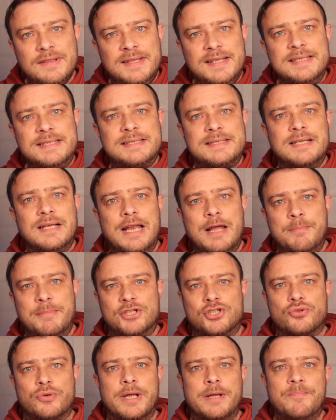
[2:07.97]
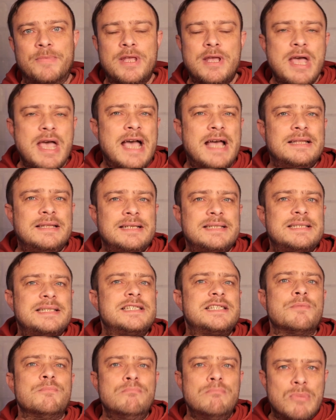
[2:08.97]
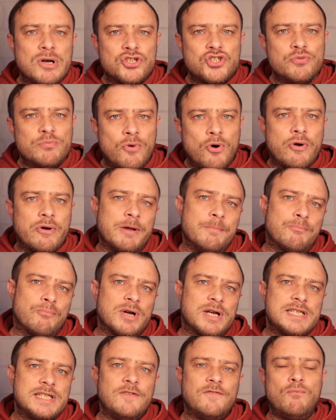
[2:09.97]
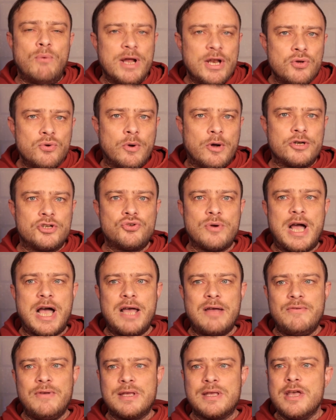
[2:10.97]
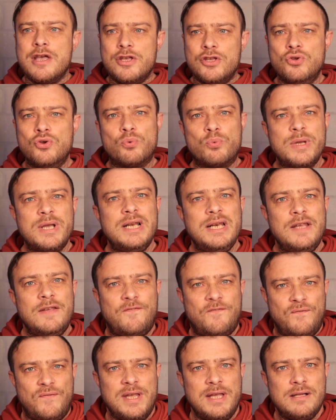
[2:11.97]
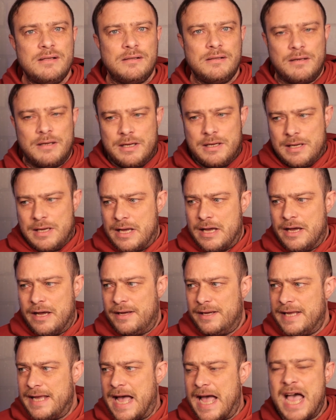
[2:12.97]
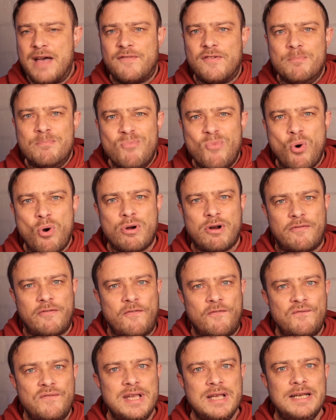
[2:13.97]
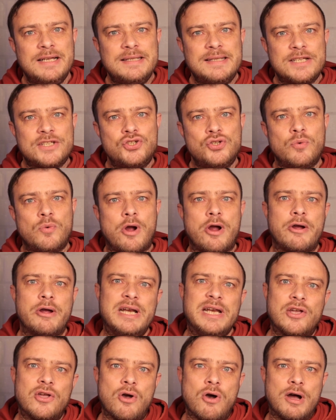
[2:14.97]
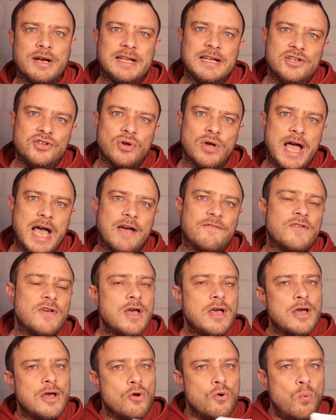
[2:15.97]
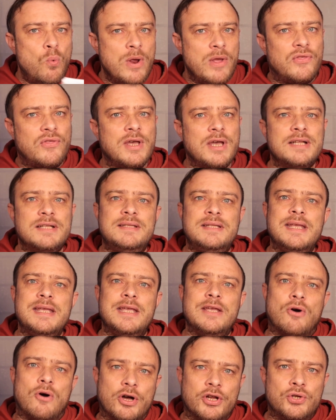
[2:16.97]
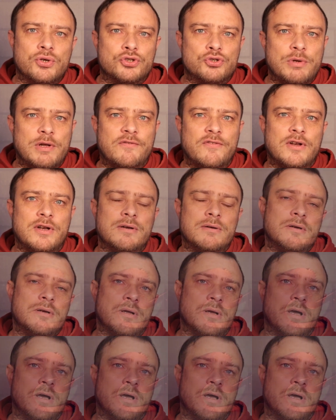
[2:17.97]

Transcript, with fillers: this telemetry. And this is much more impressive. When you are driving, you really feel, you have more of a feeling that you are in a car than you have with the audio-driven